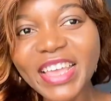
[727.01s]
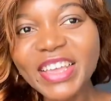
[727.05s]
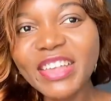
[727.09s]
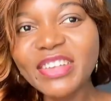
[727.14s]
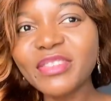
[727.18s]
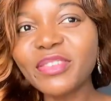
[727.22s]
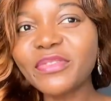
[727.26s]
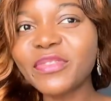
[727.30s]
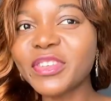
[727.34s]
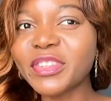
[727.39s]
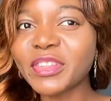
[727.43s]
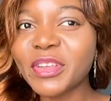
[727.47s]

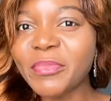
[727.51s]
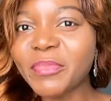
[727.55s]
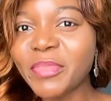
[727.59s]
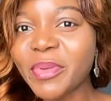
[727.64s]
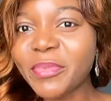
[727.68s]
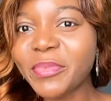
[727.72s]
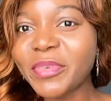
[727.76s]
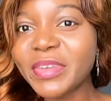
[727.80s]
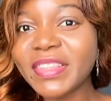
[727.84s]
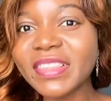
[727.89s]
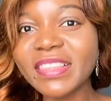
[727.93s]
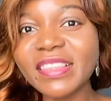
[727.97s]
So for some
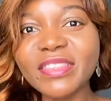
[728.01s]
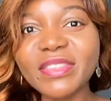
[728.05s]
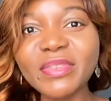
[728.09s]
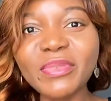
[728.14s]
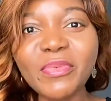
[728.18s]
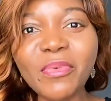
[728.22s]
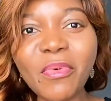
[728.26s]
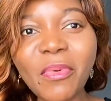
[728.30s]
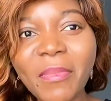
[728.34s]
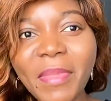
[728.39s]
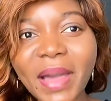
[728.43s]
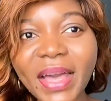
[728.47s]
people it is the
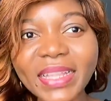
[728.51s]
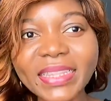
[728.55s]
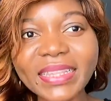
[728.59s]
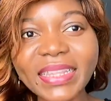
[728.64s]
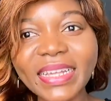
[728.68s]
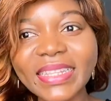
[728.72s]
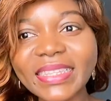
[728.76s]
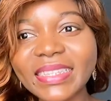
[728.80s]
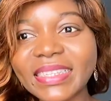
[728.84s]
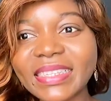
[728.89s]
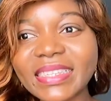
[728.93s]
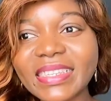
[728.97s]
woman
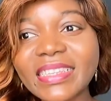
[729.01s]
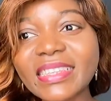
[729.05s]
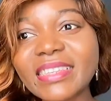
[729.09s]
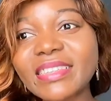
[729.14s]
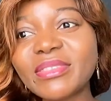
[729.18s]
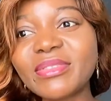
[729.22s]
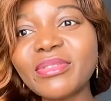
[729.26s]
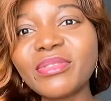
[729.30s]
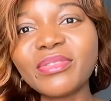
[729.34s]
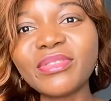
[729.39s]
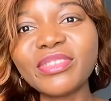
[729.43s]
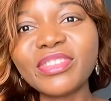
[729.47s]
that is
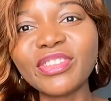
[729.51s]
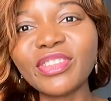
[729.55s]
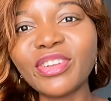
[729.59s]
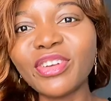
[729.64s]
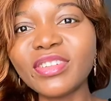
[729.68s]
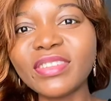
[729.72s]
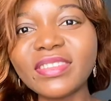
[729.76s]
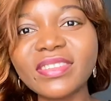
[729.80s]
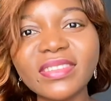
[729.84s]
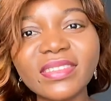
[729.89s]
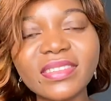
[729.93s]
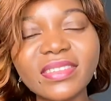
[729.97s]

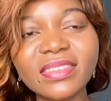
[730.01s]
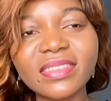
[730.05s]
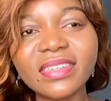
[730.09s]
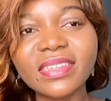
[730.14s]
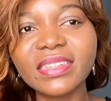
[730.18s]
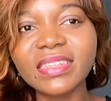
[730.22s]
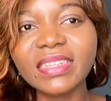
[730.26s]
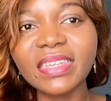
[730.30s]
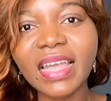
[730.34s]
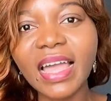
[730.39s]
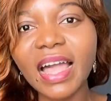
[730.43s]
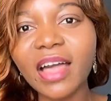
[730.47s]
not
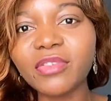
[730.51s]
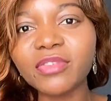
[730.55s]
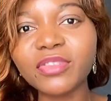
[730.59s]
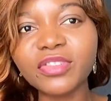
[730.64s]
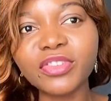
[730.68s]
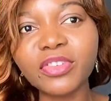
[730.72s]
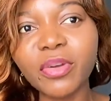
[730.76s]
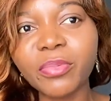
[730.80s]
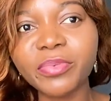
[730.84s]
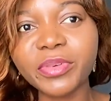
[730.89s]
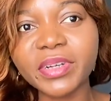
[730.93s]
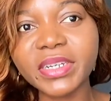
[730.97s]
the house
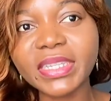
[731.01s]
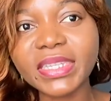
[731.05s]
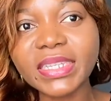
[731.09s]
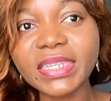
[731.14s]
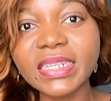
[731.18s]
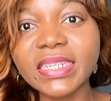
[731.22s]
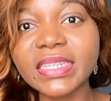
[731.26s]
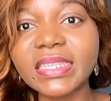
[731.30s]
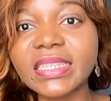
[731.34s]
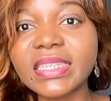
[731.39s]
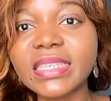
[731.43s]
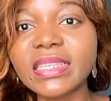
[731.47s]
chore person.
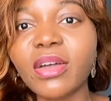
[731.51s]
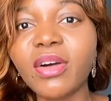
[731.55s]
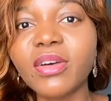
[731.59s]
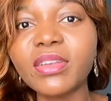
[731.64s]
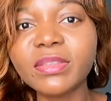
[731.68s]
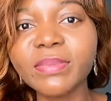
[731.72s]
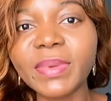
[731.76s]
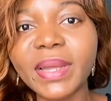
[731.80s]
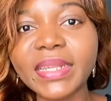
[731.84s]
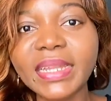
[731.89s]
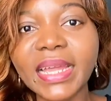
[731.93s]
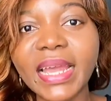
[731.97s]
It is the
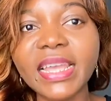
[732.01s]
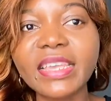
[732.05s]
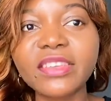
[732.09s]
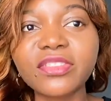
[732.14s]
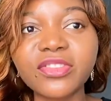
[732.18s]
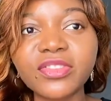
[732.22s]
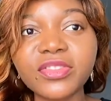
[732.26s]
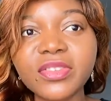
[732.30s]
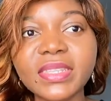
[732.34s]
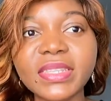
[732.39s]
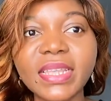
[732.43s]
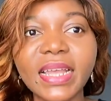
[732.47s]
husband that
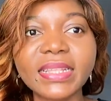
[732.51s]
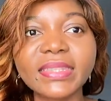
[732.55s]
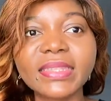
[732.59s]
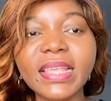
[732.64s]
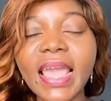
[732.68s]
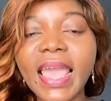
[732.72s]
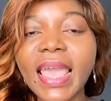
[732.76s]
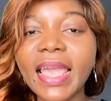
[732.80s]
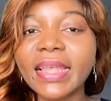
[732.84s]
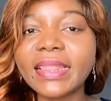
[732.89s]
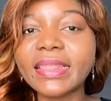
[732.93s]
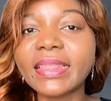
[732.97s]
ensures that
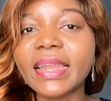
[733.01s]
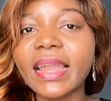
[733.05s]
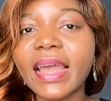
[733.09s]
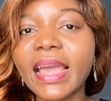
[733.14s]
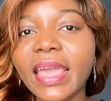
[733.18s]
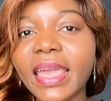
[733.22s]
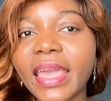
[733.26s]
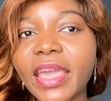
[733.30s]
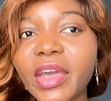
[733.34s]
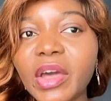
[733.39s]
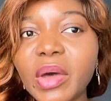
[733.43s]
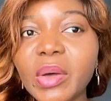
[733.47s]
the
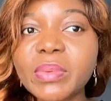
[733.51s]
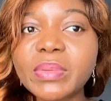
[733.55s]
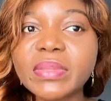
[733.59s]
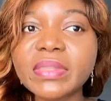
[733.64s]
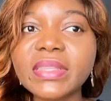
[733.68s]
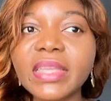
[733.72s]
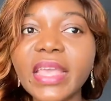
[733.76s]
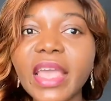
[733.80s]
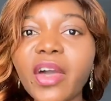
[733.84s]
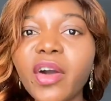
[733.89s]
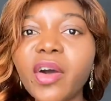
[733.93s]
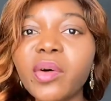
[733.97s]

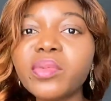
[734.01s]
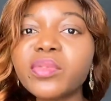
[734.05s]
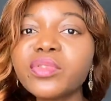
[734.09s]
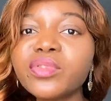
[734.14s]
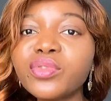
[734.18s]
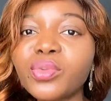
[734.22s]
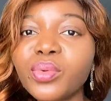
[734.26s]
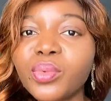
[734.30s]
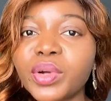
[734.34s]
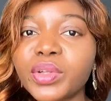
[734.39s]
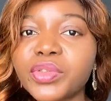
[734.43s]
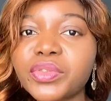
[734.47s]
helps
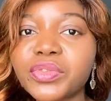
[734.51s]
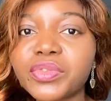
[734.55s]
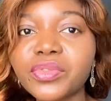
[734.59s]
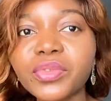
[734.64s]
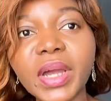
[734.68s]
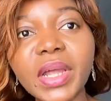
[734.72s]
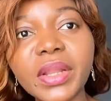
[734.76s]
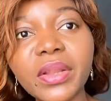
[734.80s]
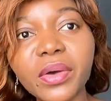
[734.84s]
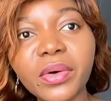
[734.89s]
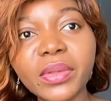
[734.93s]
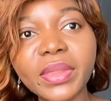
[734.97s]
know what to do
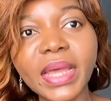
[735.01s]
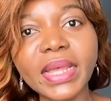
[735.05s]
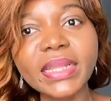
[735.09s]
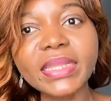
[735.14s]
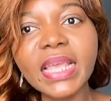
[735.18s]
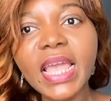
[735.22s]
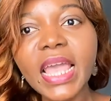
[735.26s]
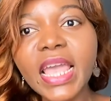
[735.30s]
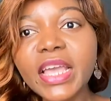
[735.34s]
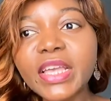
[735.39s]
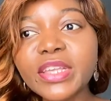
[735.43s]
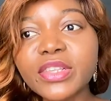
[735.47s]
and all that.
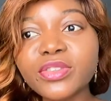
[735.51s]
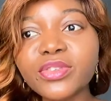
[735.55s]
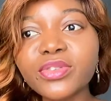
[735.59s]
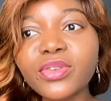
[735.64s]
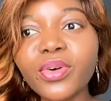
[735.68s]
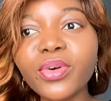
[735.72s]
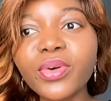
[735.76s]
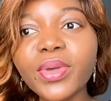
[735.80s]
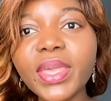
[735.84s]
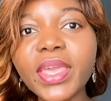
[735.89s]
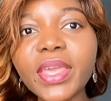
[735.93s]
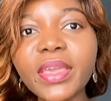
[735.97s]

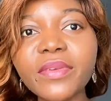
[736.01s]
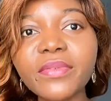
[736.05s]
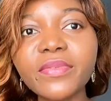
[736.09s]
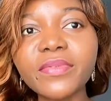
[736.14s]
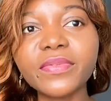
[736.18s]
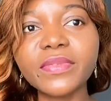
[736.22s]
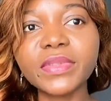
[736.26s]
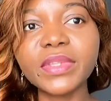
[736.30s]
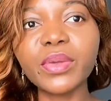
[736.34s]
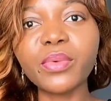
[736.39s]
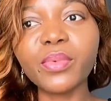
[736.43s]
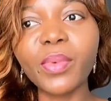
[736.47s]
So
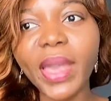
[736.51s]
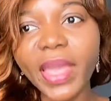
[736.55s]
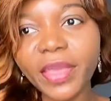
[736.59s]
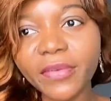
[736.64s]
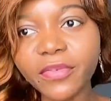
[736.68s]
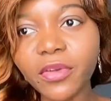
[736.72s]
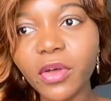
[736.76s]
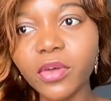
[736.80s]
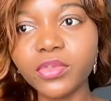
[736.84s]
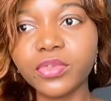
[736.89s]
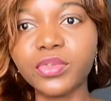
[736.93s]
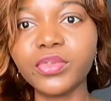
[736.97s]
if the wife
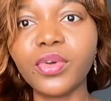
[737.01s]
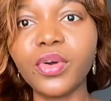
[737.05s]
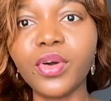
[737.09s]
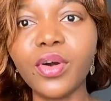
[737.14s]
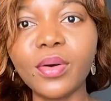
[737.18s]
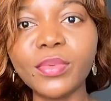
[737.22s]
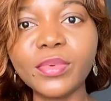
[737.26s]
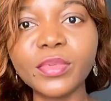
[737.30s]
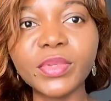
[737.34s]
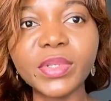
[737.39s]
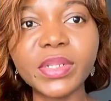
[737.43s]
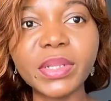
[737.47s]
also
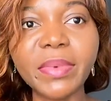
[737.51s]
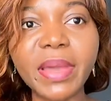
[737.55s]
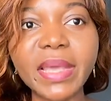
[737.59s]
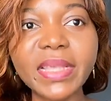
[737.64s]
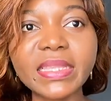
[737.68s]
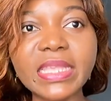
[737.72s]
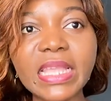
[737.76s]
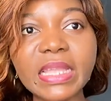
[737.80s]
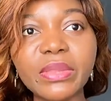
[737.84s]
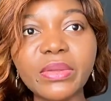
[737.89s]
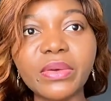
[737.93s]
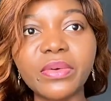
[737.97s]
comes with the
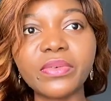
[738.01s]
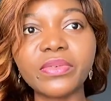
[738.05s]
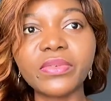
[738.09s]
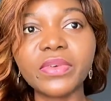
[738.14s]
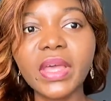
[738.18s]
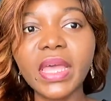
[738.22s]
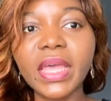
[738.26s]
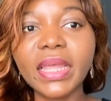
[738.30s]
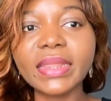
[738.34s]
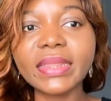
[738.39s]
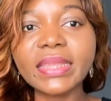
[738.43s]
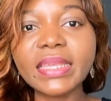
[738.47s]
mindset of
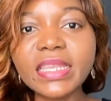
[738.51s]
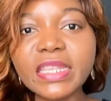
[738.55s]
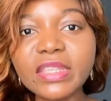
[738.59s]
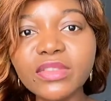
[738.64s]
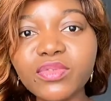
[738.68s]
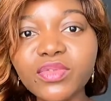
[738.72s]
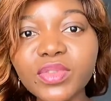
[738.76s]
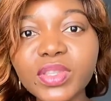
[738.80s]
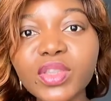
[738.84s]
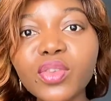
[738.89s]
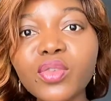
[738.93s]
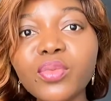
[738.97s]
things
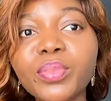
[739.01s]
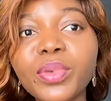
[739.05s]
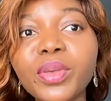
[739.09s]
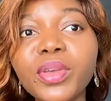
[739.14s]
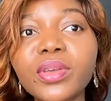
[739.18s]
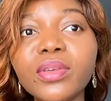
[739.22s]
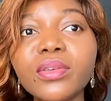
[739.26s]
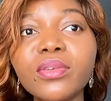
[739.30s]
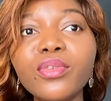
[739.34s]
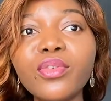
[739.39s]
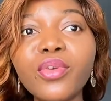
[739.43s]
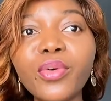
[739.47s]
will still be
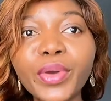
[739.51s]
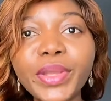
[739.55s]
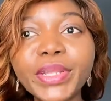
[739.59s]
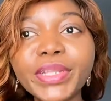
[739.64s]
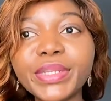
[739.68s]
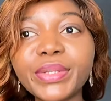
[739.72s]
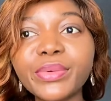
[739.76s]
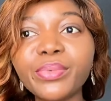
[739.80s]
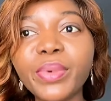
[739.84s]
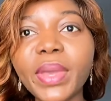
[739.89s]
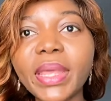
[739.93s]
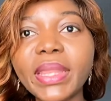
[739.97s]
going
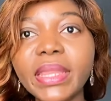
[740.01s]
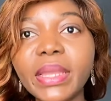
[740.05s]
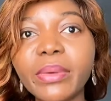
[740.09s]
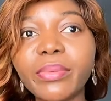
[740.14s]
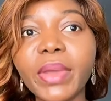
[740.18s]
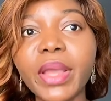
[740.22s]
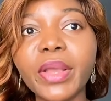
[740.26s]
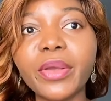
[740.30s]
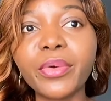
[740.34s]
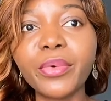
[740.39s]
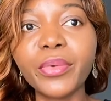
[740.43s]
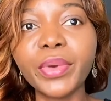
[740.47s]
the way they
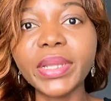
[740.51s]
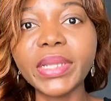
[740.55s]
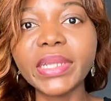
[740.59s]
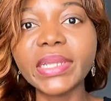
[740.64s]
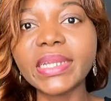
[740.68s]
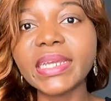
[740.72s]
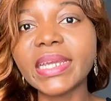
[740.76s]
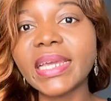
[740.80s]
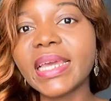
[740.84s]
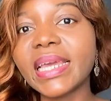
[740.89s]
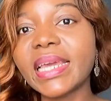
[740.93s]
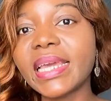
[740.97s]
were going
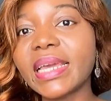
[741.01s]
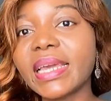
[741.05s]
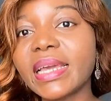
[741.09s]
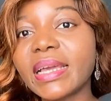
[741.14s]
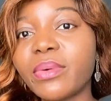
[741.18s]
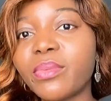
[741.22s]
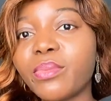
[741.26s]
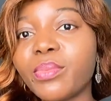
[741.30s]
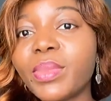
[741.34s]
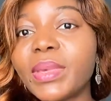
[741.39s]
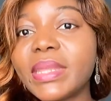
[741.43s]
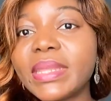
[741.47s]

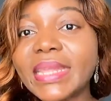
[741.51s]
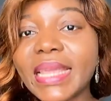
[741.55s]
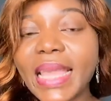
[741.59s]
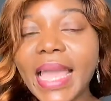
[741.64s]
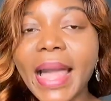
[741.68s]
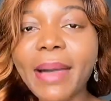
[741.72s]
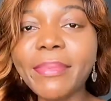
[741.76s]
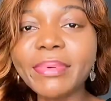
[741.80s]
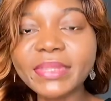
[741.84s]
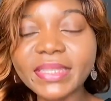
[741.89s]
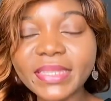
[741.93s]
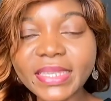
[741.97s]
with the
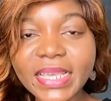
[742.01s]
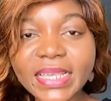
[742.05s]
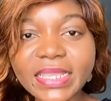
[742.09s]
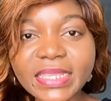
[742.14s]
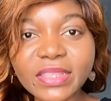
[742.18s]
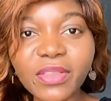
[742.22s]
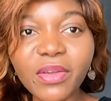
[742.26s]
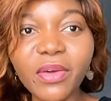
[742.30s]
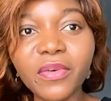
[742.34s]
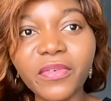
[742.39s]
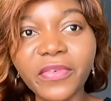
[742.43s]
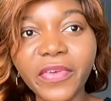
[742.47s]
absence
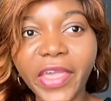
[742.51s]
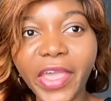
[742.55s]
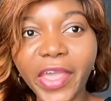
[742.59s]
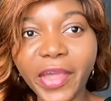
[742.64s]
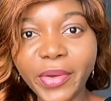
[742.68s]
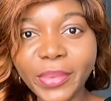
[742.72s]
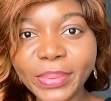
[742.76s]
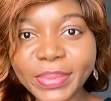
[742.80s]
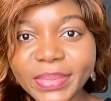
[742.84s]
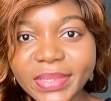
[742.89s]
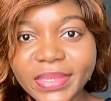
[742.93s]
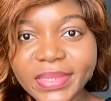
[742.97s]
of
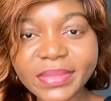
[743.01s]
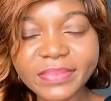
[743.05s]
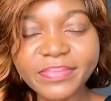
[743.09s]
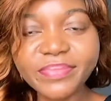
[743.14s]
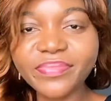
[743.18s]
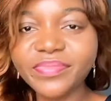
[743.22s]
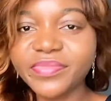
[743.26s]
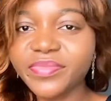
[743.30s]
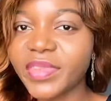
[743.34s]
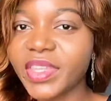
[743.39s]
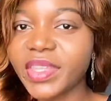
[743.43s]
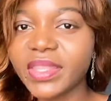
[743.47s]
helps,
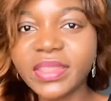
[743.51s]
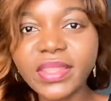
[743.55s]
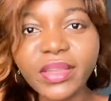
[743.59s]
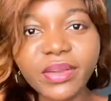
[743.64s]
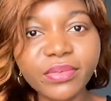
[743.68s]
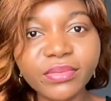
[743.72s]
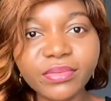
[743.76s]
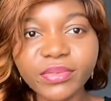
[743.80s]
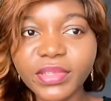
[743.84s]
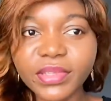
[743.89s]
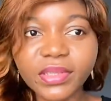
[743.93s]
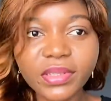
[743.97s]

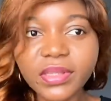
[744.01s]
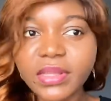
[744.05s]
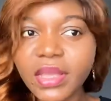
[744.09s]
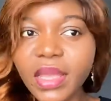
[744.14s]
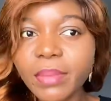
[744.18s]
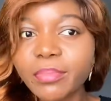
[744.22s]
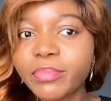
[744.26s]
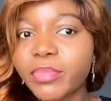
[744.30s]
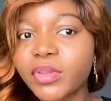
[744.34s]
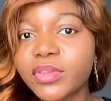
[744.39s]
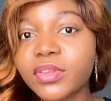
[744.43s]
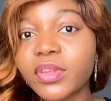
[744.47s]

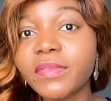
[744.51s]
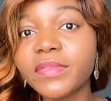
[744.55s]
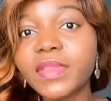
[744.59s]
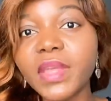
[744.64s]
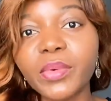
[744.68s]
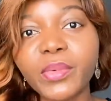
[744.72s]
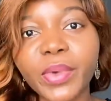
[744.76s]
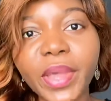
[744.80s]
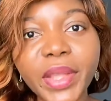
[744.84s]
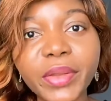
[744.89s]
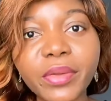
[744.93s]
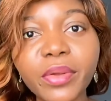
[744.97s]
both of
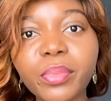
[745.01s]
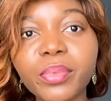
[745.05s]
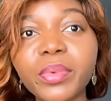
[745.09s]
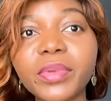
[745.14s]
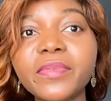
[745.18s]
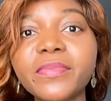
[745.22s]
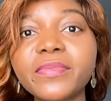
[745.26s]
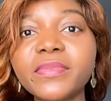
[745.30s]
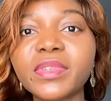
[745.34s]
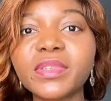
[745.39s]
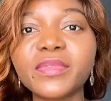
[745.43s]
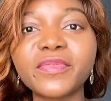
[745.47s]
them will end up with
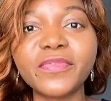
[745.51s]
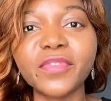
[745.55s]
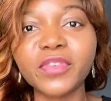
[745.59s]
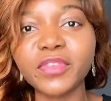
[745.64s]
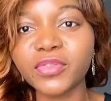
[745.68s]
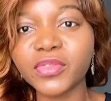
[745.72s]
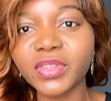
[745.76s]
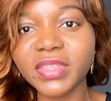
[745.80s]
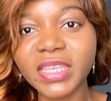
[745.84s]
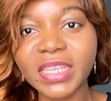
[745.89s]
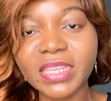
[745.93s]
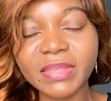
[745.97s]

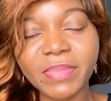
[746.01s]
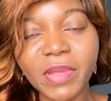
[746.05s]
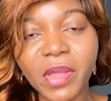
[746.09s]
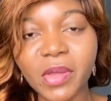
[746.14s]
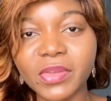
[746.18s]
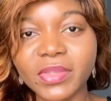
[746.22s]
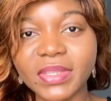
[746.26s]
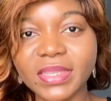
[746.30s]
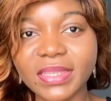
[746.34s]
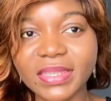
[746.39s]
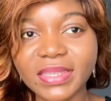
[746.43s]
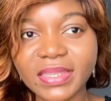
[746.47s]
frustrated
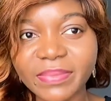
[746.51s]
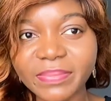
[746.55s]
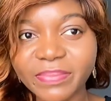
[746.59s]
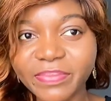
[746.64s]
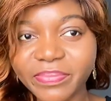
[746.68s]
spouses.